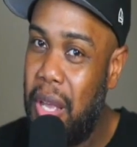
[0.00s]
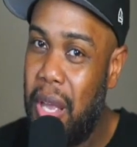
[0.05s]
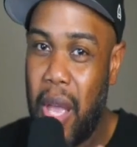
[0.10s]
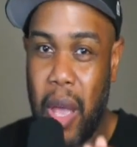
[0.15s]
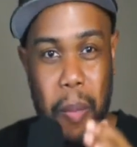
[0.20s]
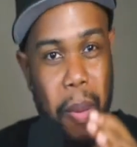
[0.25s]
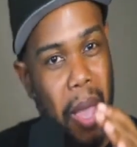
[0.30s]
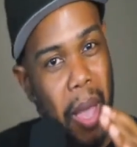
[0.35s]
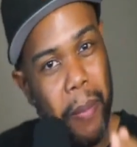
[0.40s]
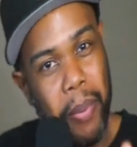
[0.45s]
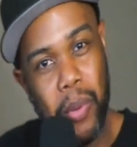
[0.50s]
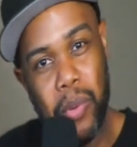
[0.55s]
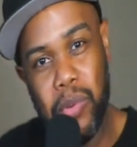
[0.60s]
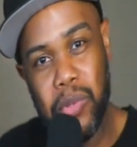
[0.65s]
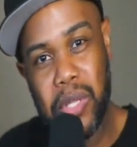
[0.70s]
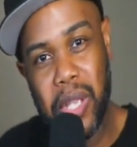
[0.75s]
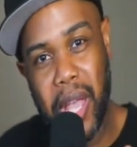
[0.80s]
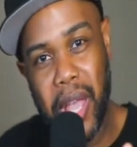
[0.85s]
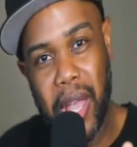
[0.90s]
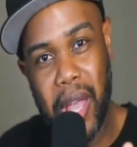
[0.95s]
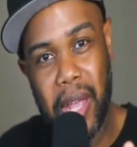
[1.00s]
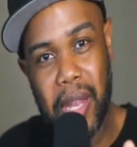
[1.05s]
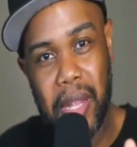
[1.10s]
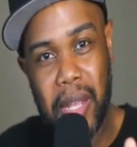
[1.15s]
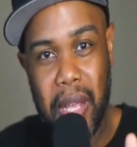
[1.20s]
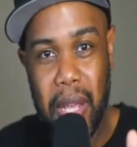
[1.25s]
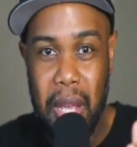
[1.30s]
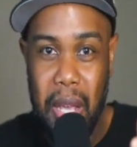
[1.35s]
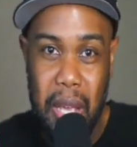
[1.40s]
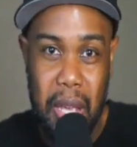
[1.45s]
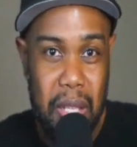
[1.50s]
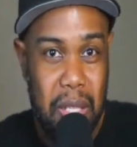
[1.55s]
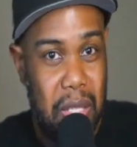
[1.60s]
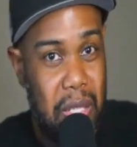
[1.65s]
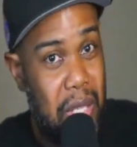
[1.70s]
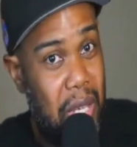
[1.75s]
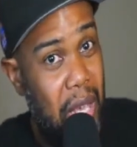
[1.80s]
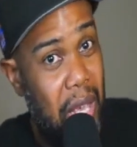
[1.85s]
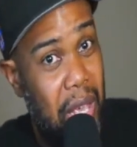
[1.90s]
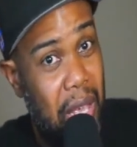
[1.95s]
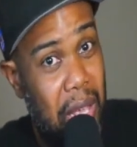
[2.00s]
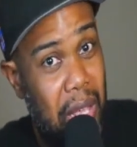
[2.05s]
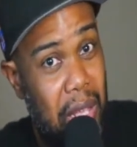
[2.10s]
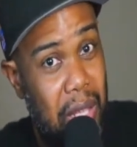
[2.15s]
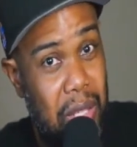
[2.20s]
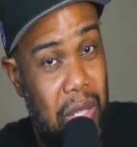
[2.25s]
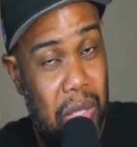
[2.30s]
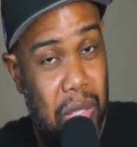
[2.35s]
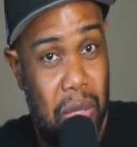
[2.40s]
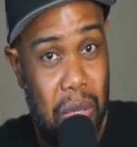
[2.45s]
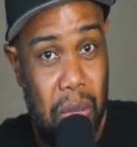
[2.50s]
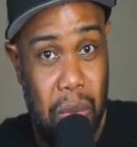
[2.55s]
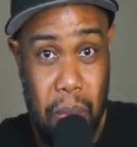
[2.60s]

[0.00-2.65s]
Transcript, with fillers: And Papoose had his kids